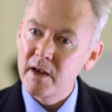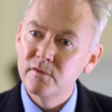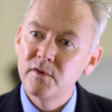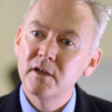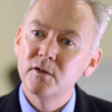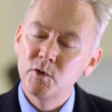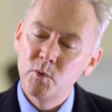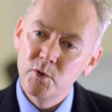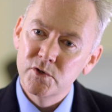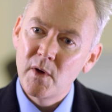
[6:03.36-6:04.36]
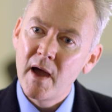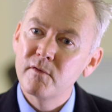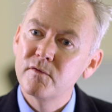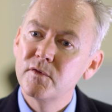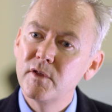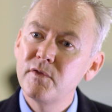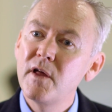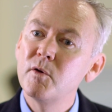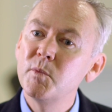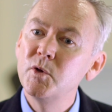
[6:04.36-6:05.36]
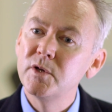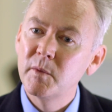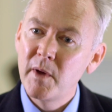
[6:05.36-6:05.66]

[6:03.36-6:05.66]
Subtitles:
benefit, you also have the therapeutic